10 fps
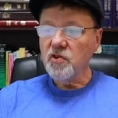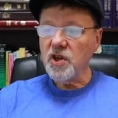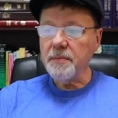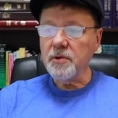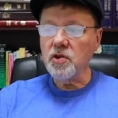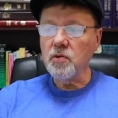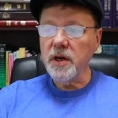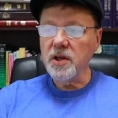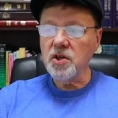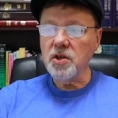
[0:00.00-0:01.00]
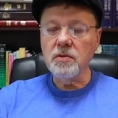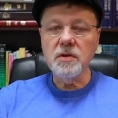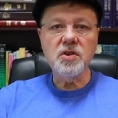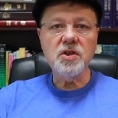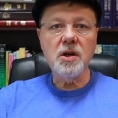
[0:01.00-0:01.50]
Chapter 22
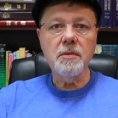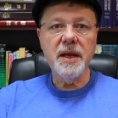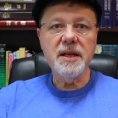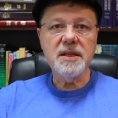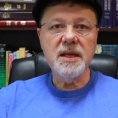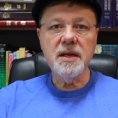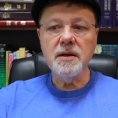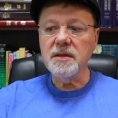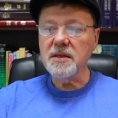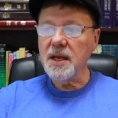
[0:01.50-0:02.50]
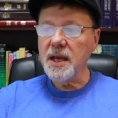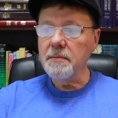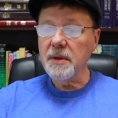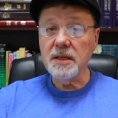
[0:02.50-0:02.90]
and Psalm 18 are the same.